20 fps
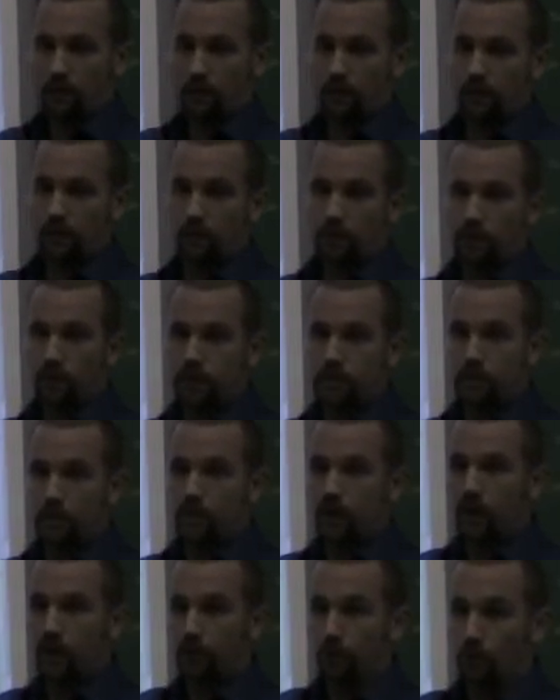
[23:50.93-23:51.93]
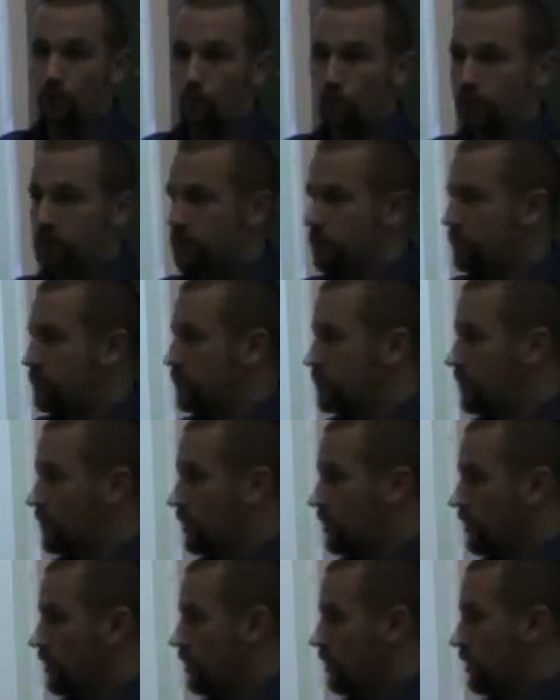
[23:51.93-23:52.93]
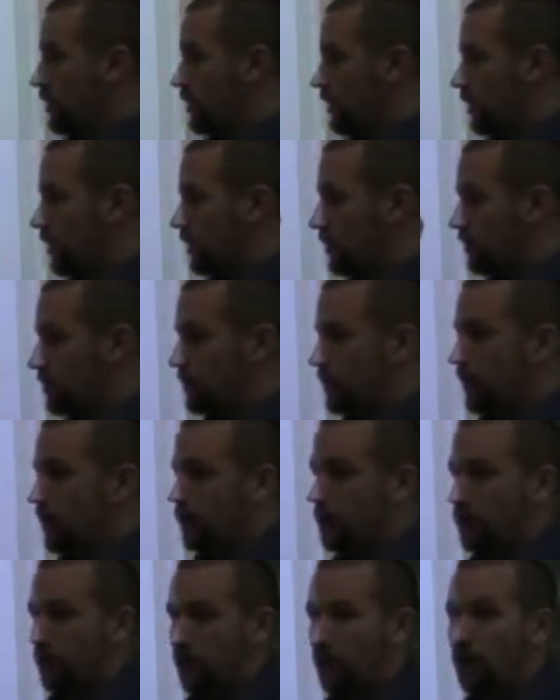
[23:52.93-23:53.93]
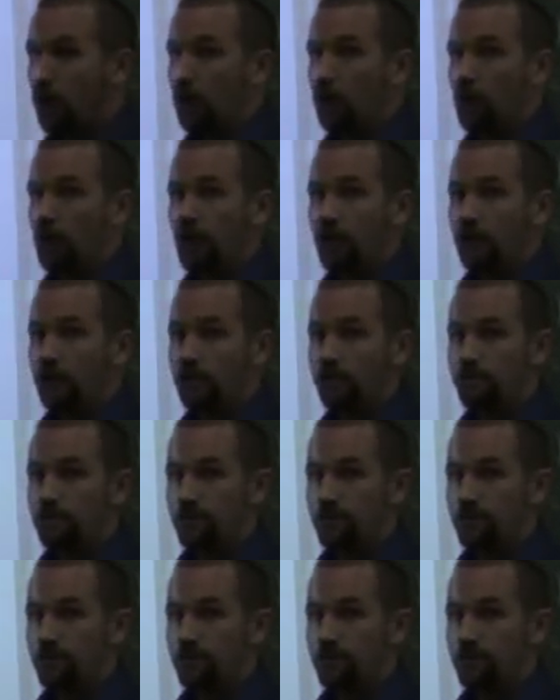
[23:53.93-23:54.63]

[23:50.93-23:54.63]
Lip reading: other units and other courses entirely online.